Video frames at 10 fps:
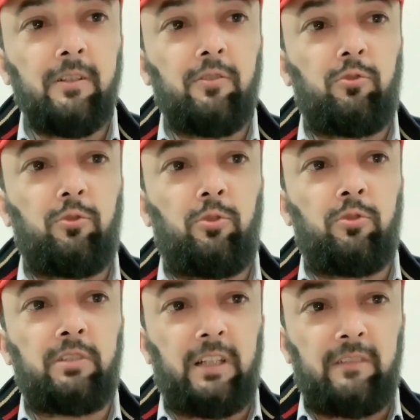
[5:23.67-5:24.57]

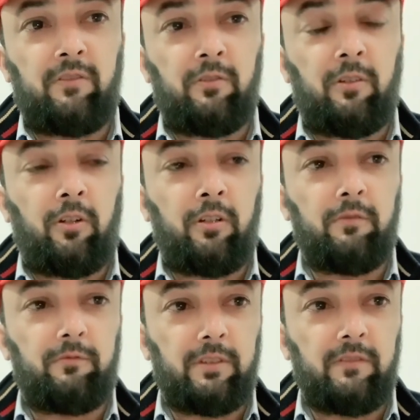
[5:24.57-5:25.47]
So thanks a
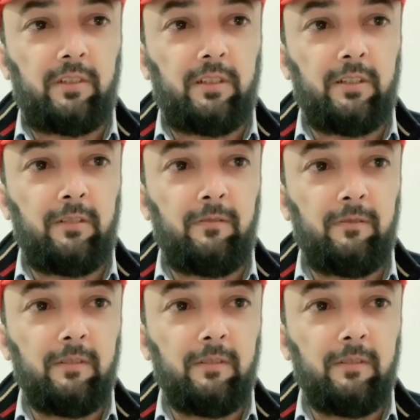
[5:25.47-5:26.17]
lot once again.